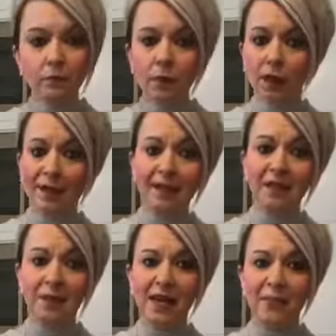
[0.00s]
I need to
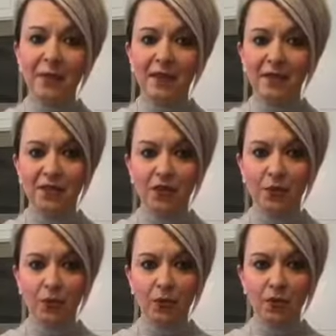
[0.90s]
make my
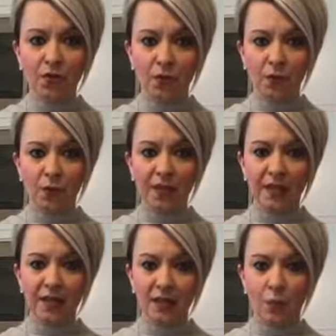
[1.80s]
vegetables for the week
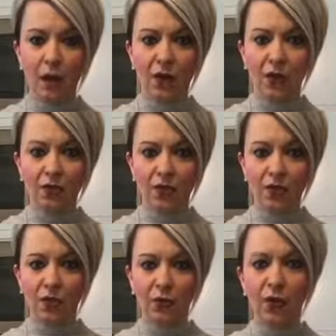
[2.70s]
as well,
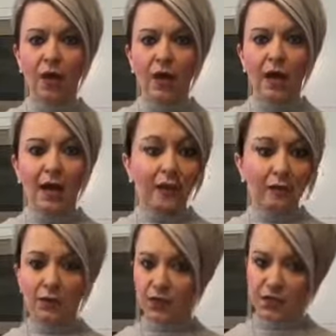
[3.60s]
so I
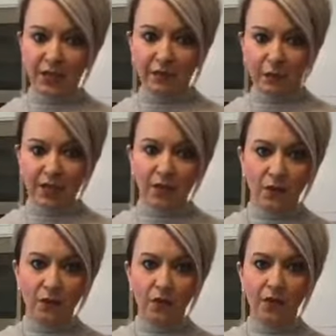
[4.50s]
just have the rest of those
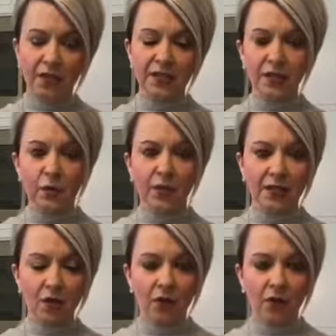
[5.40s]
cooking, so I'm going to
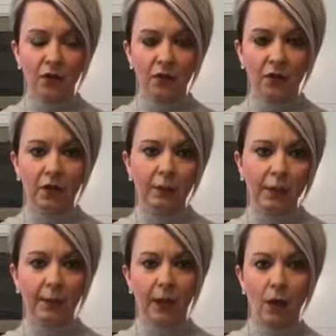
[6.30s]
talk to you a little bit
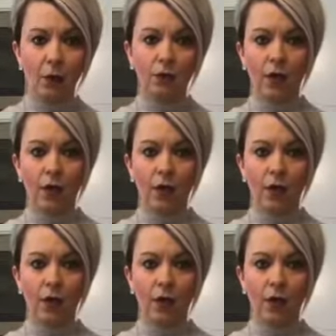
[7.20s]
about